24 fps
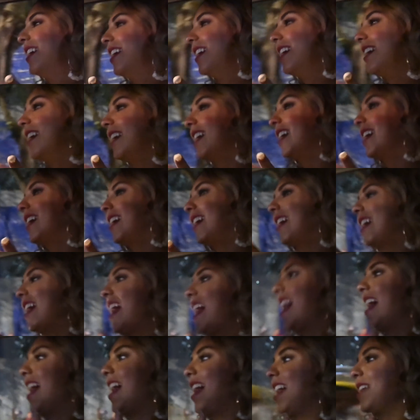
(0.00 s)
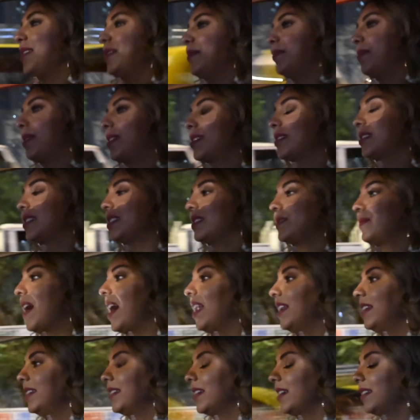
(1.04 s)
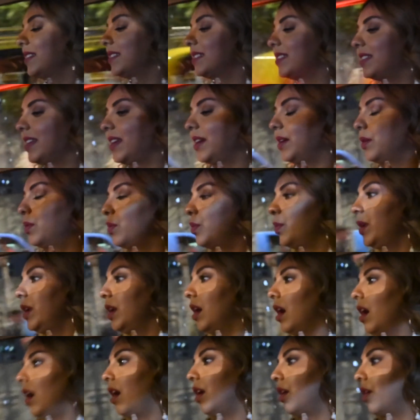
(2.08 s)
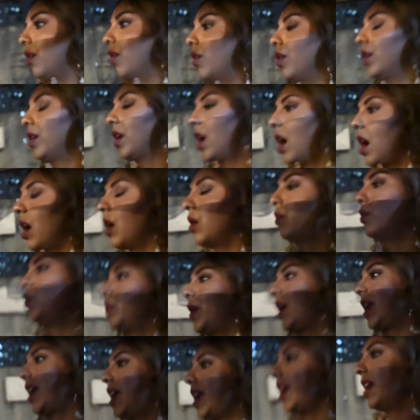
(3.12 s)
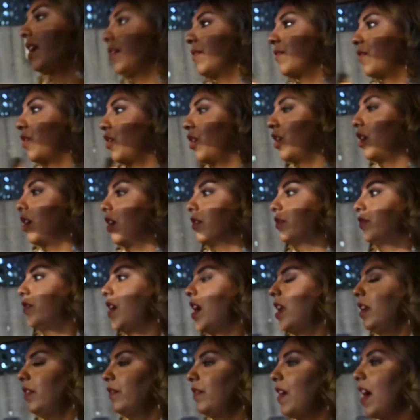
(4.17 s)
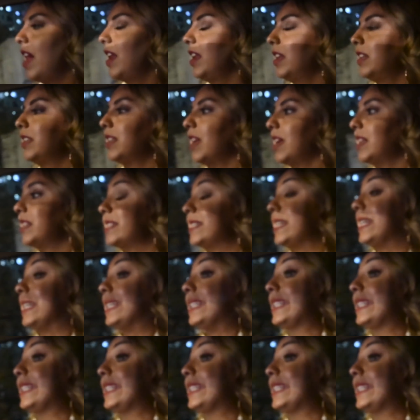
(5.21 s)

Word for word: Hi. And because it's Valentine's Day, we are on our way for a fun Valentine's Day